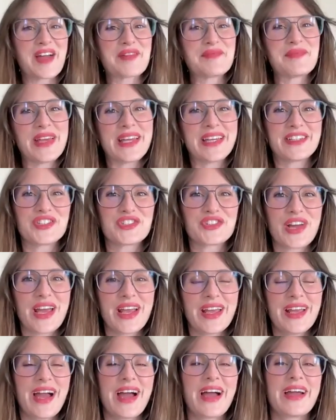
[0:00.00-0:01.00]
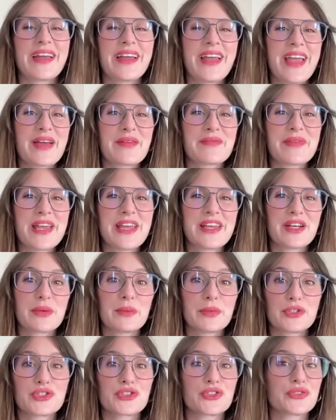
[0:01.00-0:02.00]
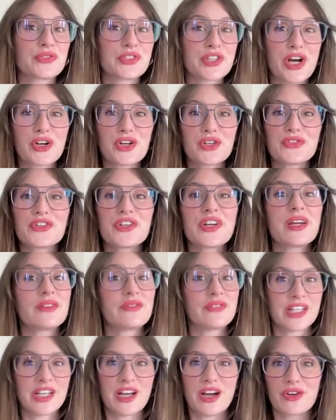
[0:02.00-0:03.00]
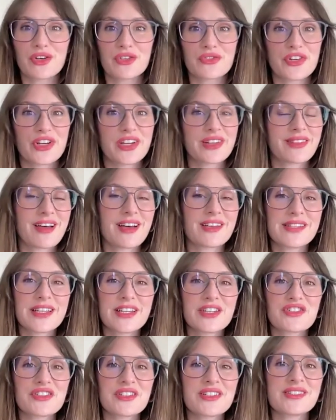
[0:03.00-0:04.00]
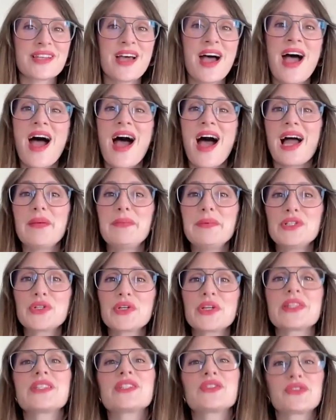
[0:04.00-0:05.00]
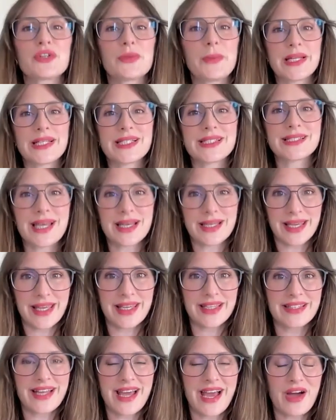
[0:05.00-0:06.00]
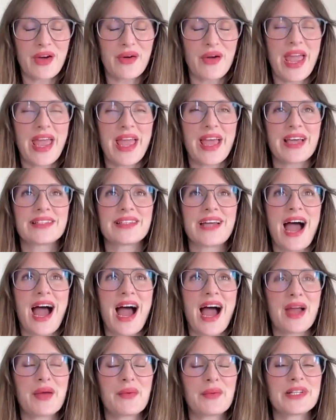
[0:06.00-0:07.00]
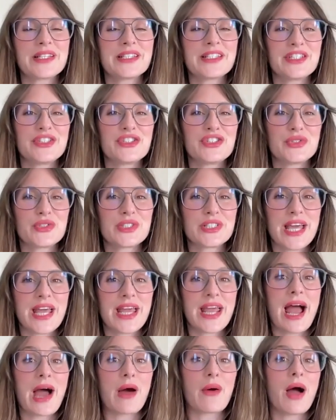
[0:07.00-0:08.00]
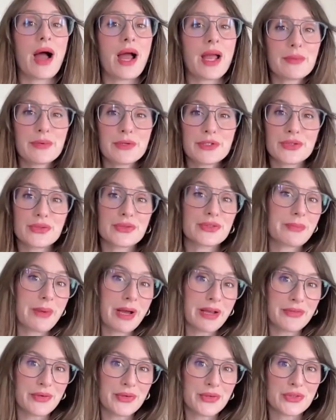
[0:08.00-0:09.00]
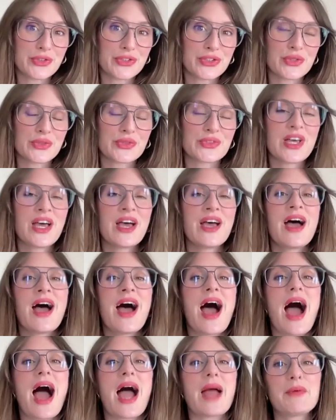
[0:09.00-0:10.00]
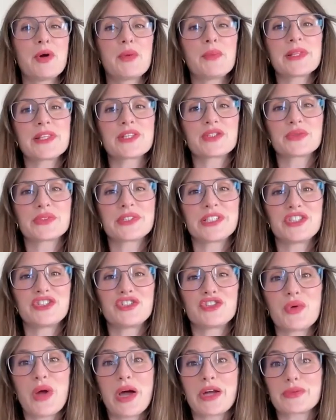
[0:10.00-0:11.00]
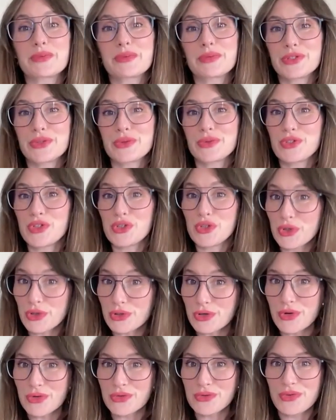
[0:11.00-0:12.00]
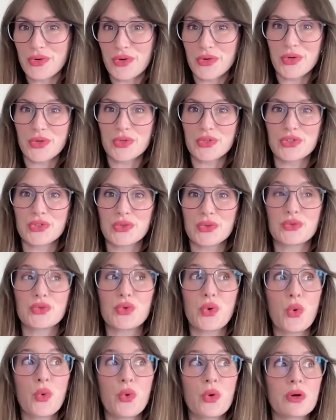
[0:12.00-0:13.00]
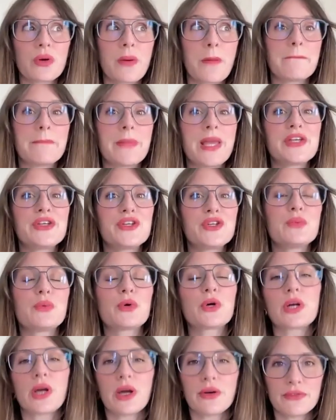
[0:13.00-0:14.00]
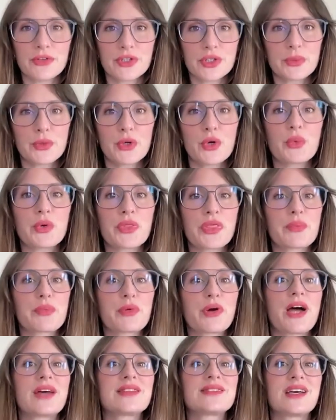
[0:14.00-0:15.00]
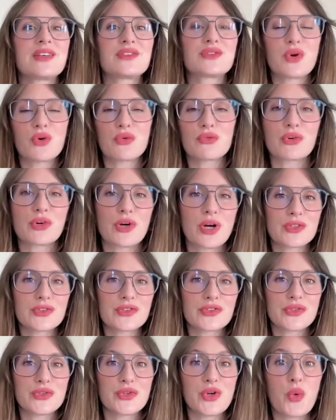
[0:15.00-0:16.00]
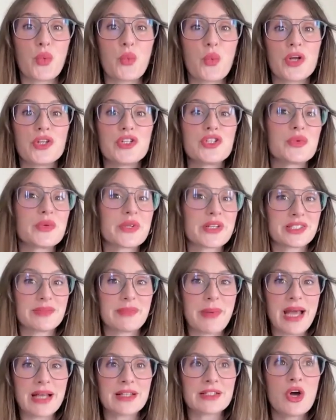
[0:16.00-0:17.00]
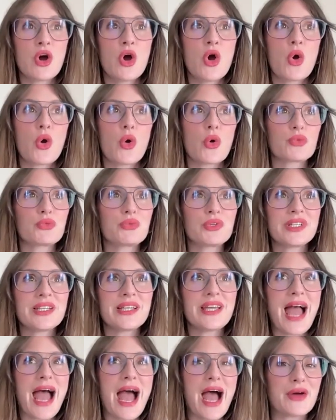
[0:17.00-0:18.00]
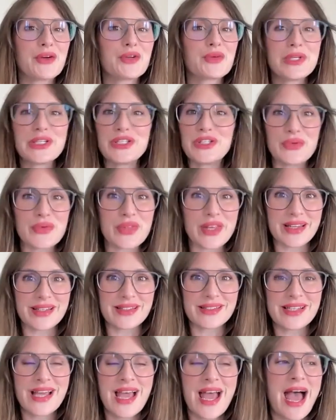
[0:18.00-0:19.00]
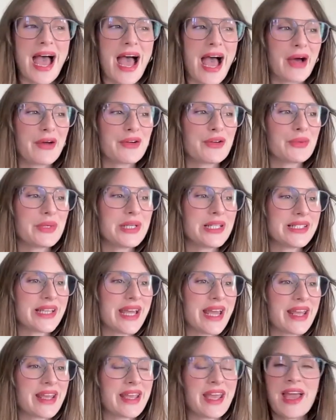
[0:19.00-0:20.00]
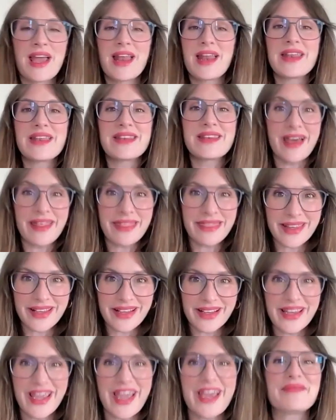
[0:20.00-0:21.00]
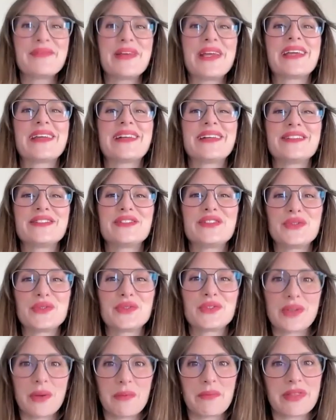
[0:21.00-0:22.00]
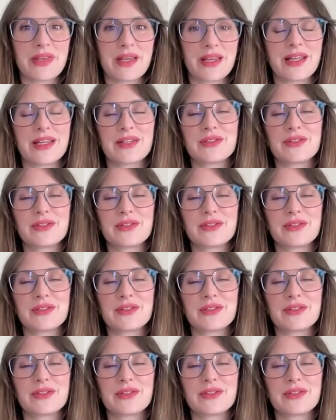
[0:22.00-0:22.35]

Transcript: I'm Paige Ray. I am a commercial photographer and videographer in Los Angeles. I've been doing this for about a decade now, and I want to teach you today how I produce my photo shoots. I'm hoping this will teach you how to produce your own photo shoots or make you more comfortable with the process overall so you know what to expect. Or really, how do we do this? How do we take nothing and make it into something?